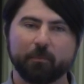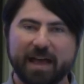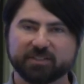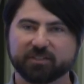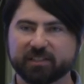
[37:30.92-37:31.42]

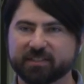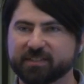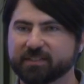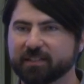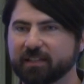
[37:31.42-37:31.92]

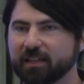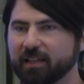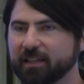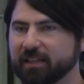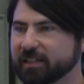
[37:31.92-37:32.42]
masterless
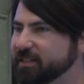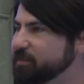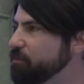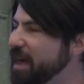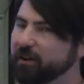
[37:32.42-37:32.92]
is
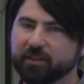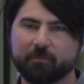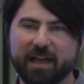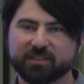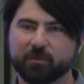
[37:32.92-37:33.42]
better than
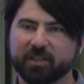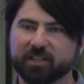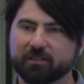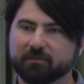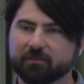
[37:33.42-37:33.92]
master minion